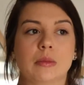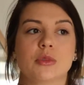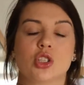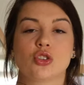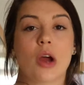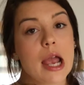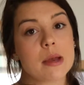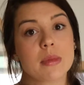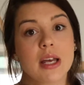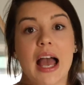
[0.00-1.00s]

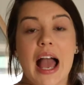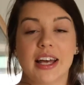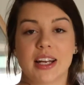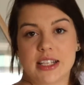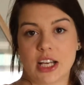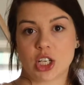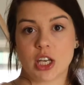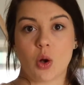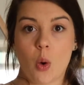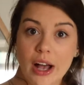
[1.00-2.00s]
stripe, and it's
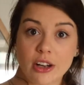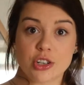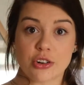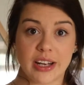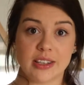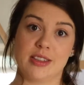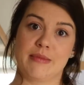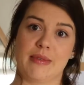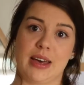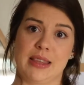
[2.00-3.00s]
actually quite on trend
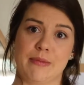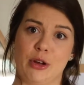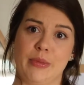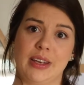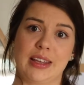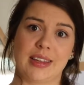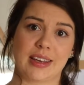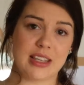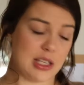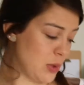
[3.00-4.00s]
at the moment. And
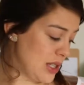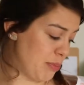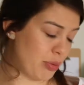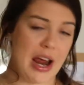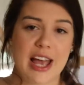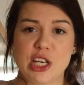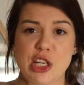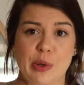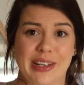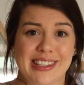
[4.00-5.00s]
like, this was brand
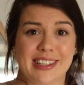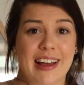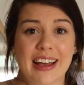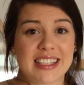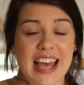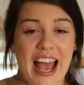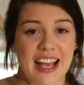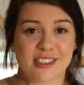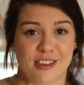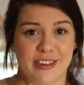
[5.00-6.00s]
new, it still had
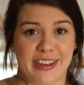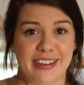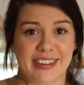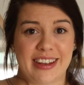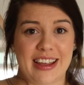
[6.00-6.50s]
tags on it.